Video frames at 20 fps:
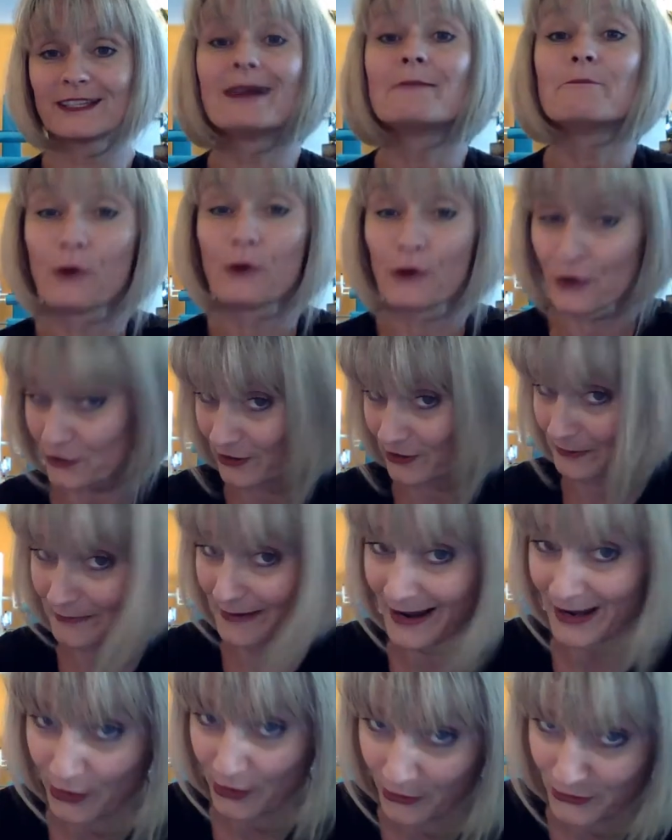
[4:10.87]
I'm bored on
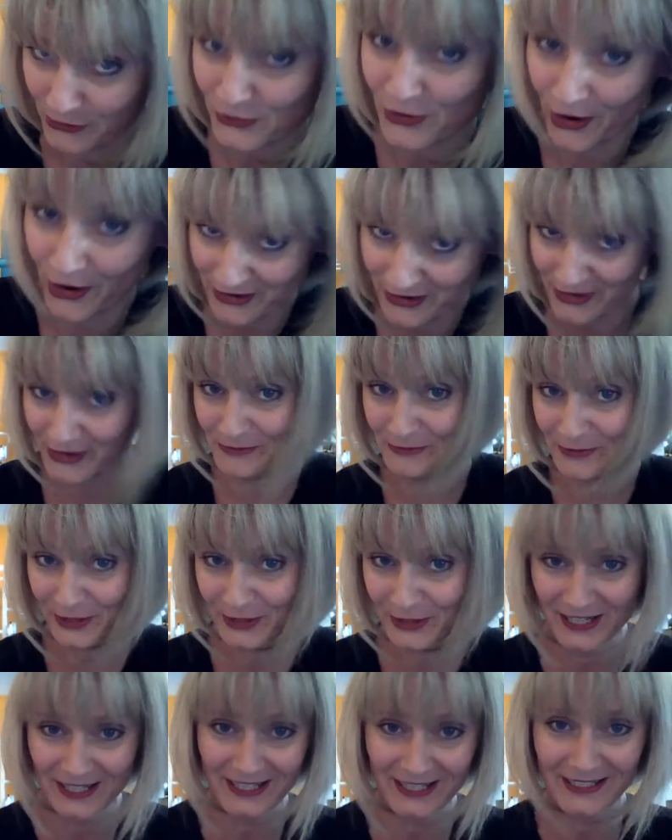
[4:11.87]
my own cardio
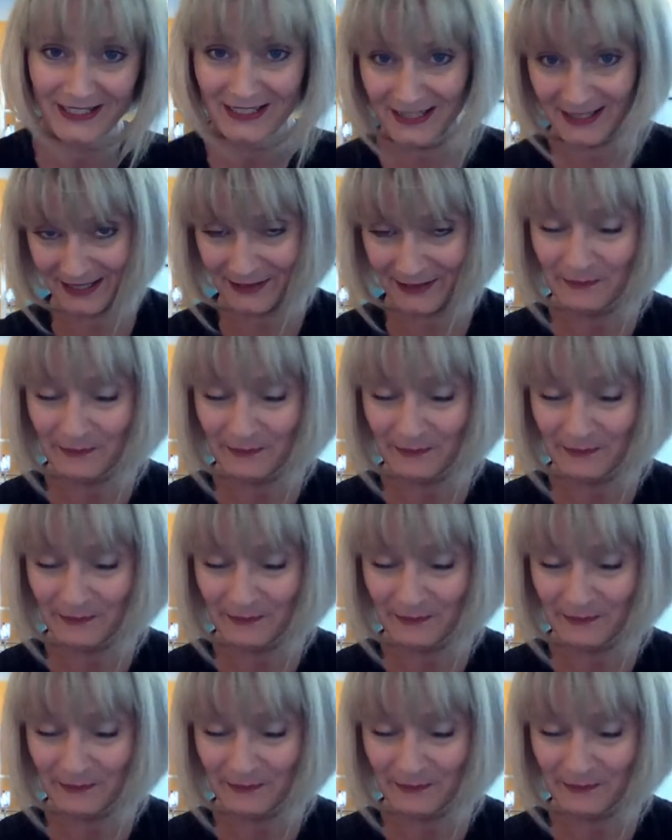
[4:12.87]
machines.